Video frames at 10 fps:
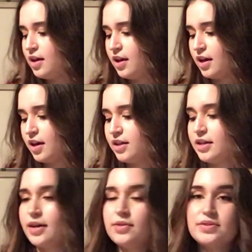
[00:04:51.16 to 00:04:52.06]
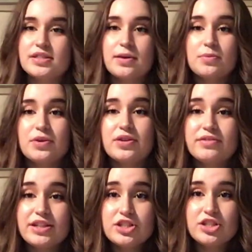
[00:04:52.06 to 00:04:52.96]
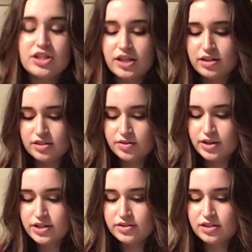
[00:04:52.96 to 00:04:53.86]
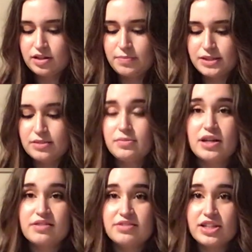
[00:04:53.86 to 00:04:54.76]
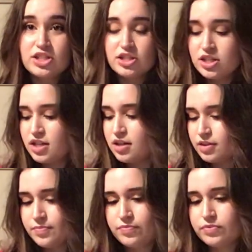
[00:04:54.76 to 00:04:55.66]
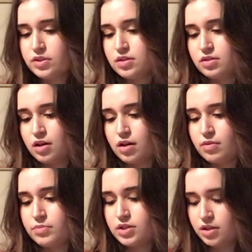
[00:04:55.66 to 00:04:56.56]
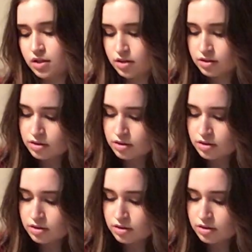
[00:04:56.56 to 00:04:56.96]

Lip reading: And now it's time to put on our fletching jig. So I use the Bitzenberger fletching jig. So I'm just gonna